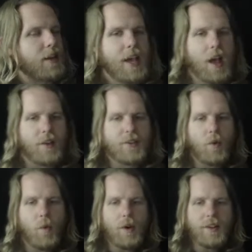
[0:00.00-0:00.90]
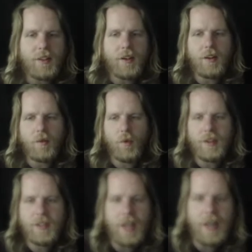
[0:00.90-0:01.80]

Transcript: Yeah, so what is the